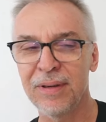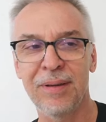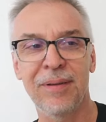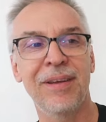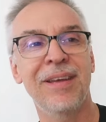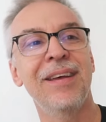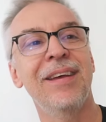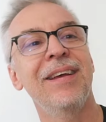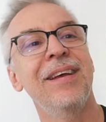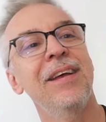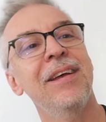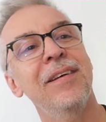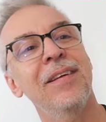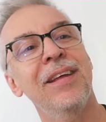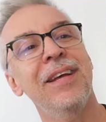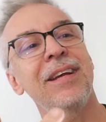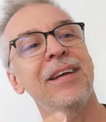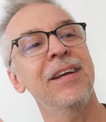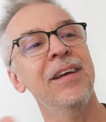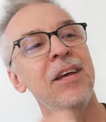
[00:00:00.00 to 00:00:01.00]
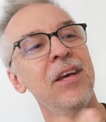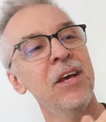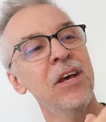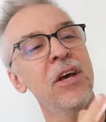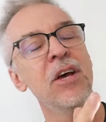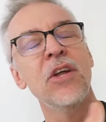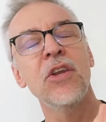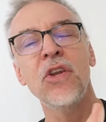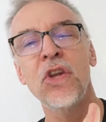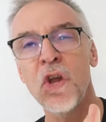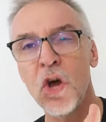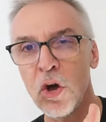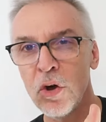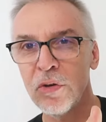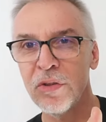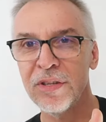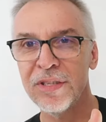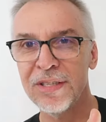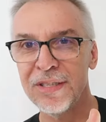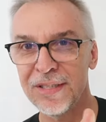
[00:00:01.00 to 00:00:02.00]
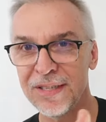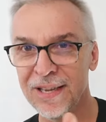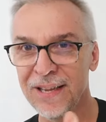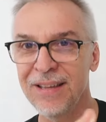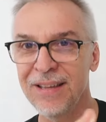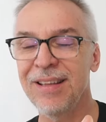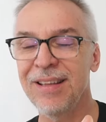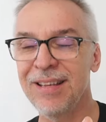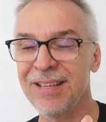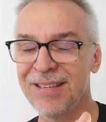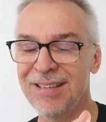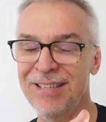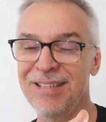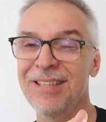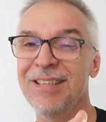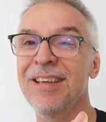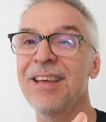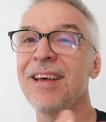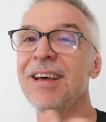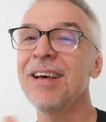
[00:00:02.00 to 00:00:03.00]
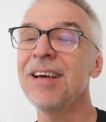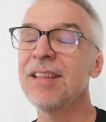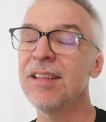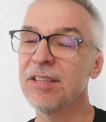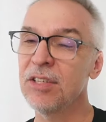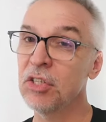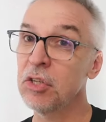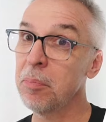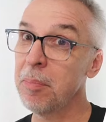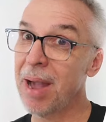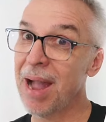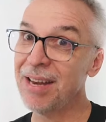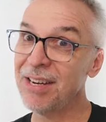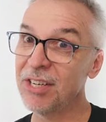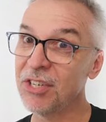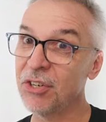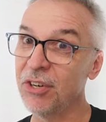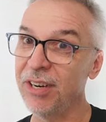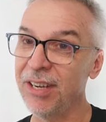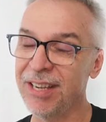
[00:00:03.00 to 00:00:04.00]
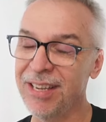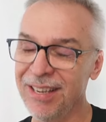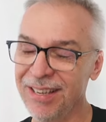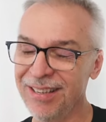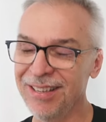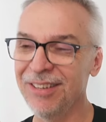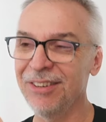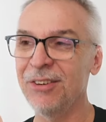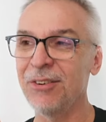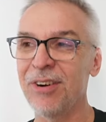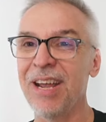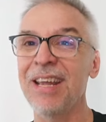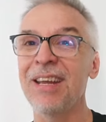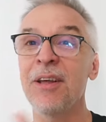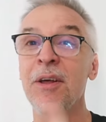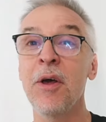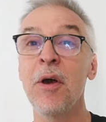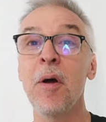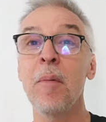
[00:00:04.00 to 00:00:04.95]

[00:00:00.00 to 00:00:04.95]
like, no, this is this is this is a magic trick, right?